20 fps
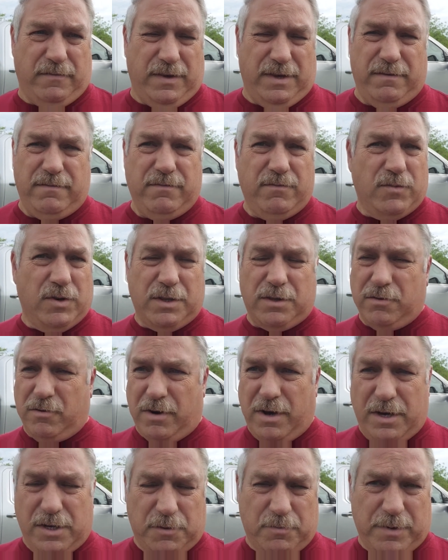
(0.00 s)
even with her
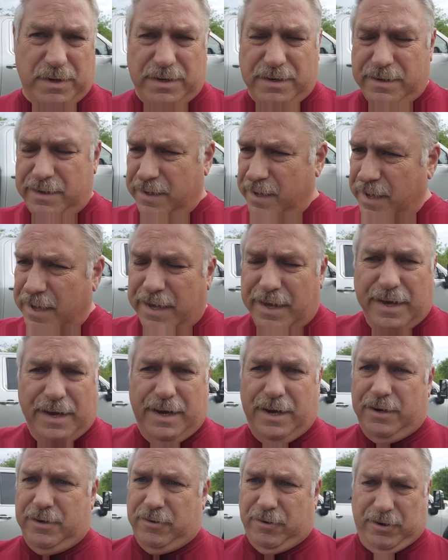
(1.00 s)
husband
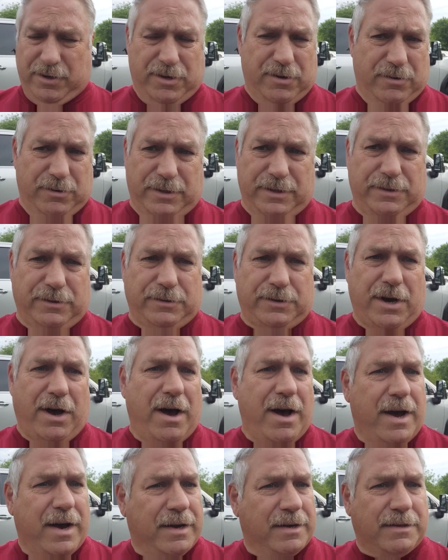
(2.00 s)
and her cute little dog.